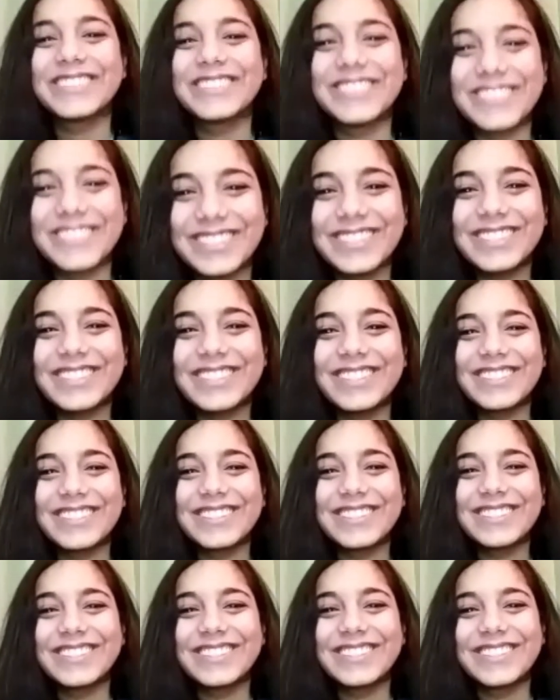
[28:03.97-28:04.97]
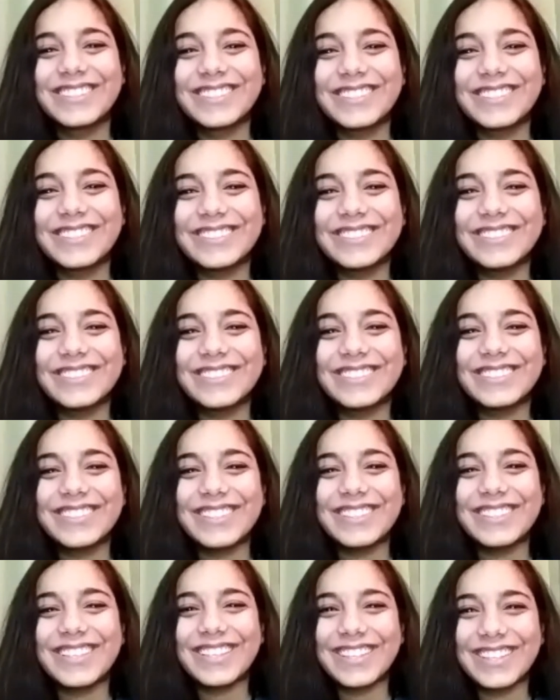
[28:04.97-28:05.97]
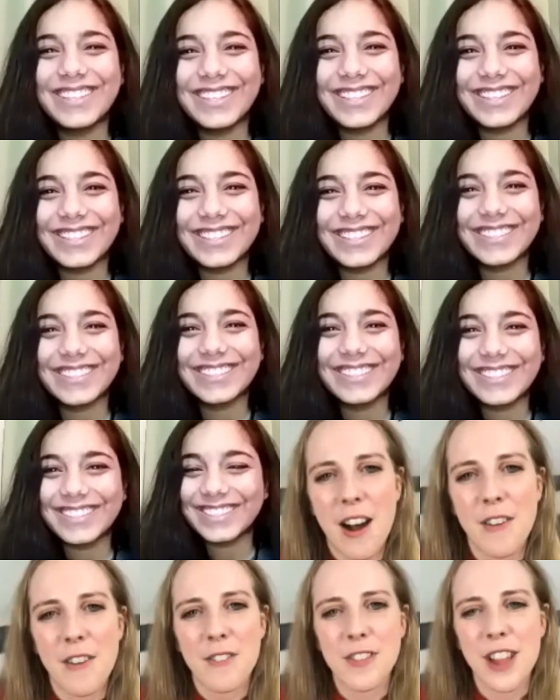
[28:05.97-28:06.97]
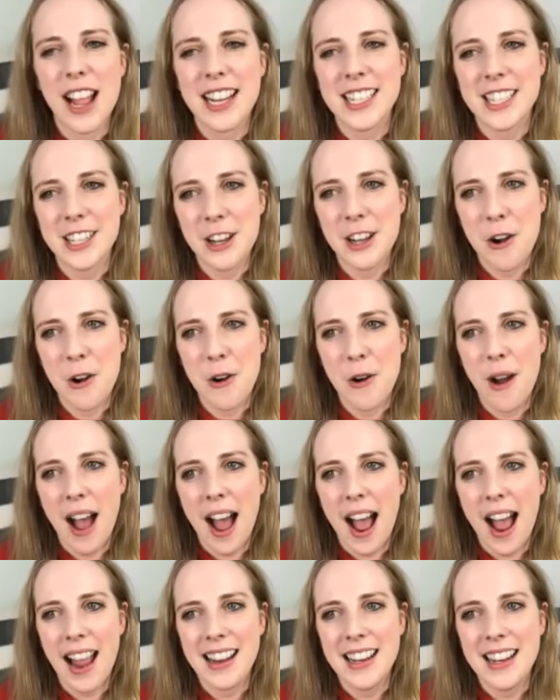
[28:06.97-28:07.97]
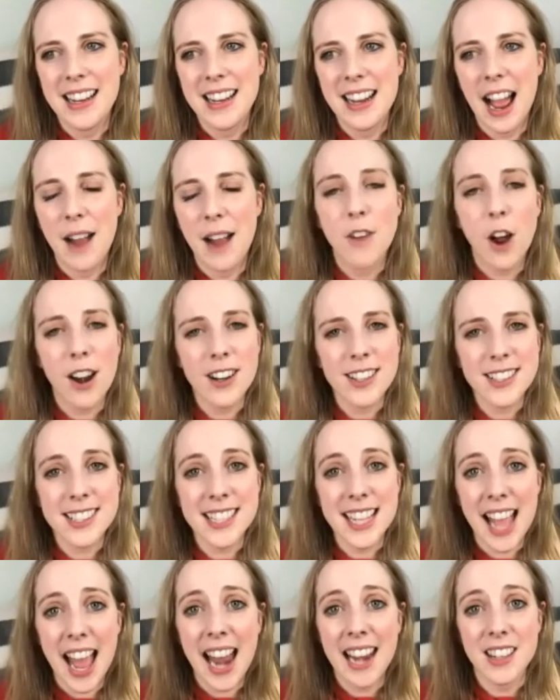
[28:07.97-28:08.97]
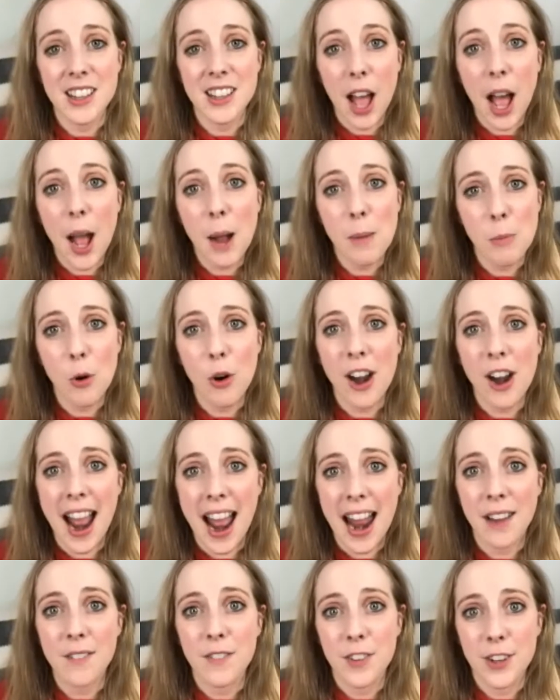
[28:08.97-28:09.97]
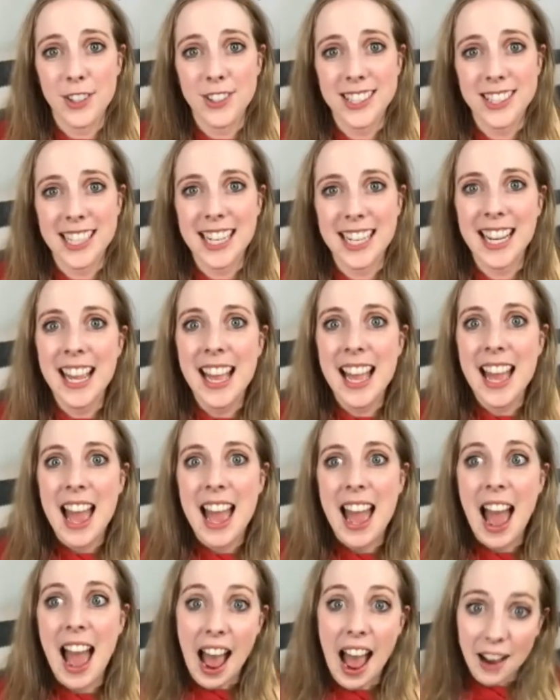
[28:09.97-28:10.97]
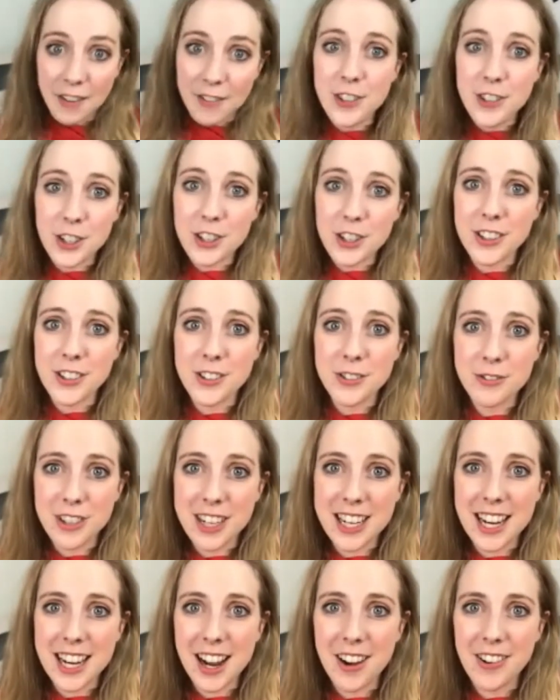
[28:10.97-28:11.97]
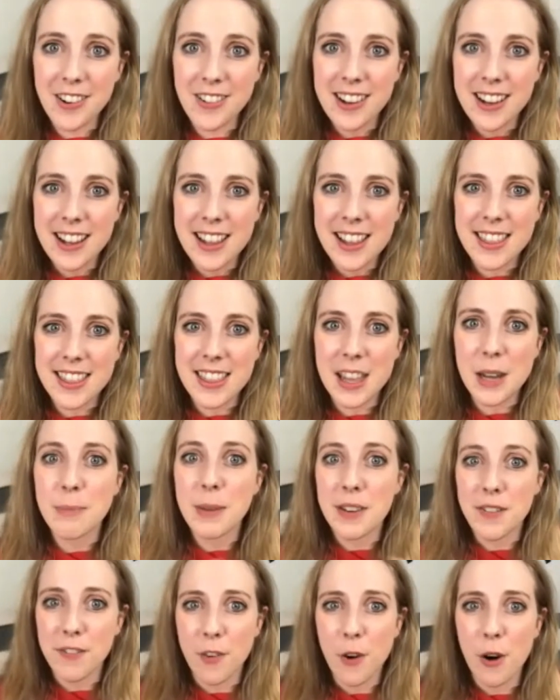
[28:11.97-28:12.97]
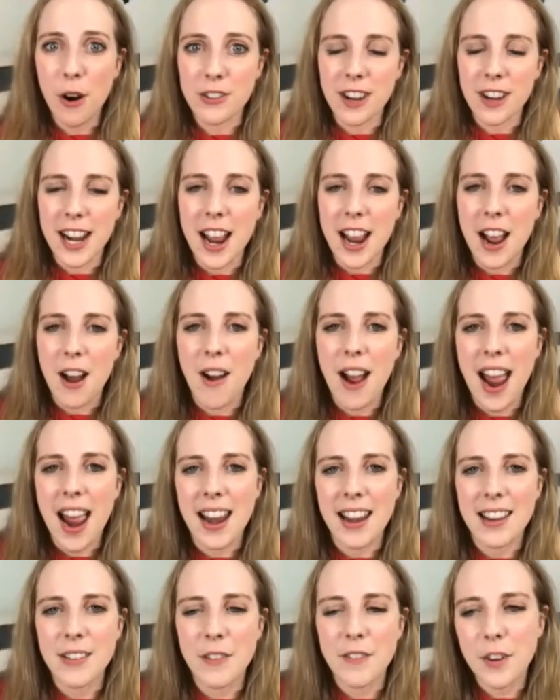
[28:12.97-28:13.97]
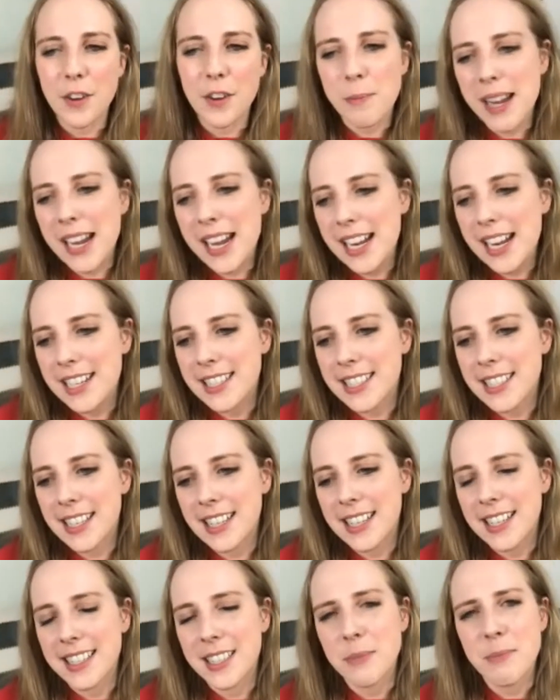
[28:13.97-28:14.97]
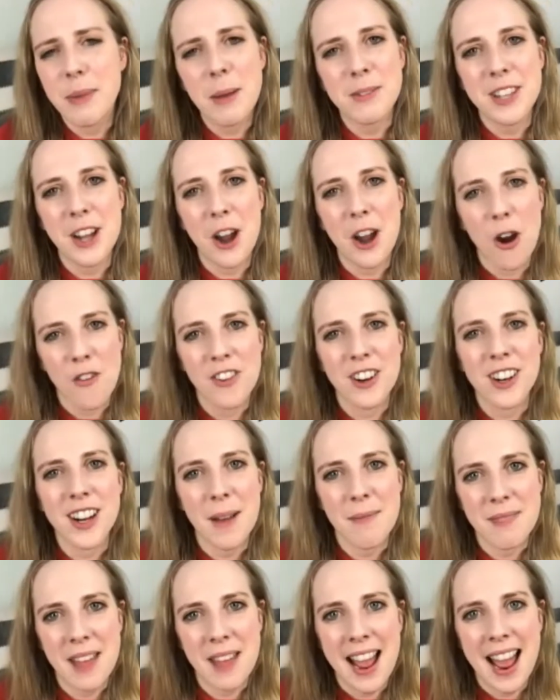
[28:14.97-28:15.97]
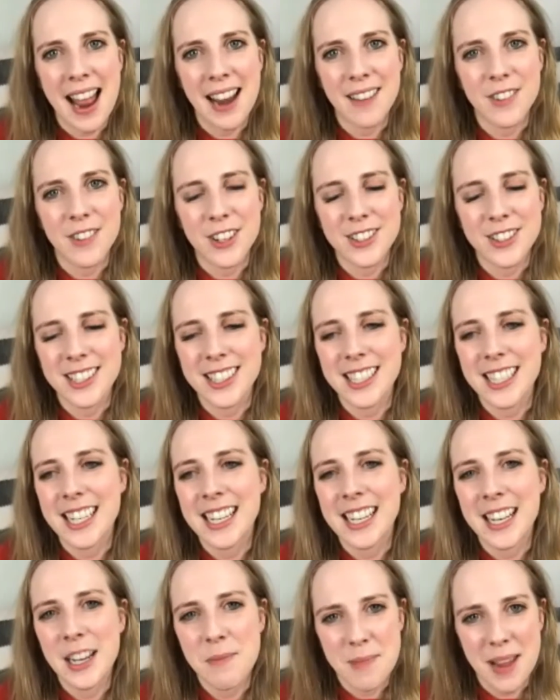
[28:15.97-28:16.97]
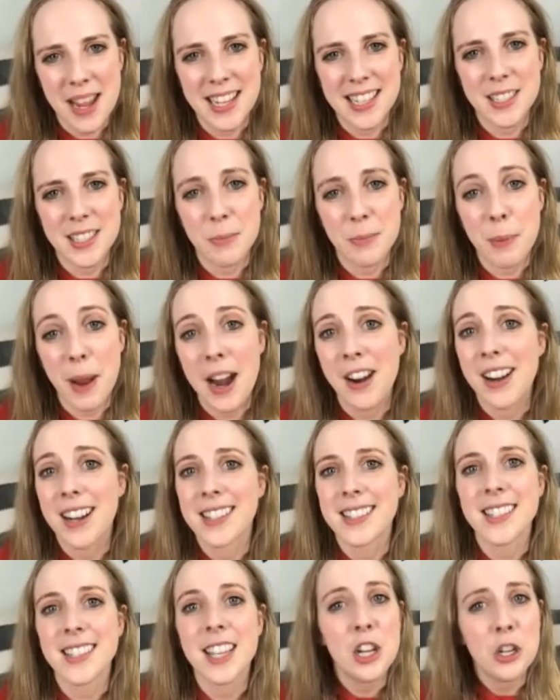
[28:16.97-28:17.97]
it really resonated with me with where I'm at of like, I've honestly had a lot more adversity after Rio than before Rio. And for me to be able to overcome that adversity, make it to Paris,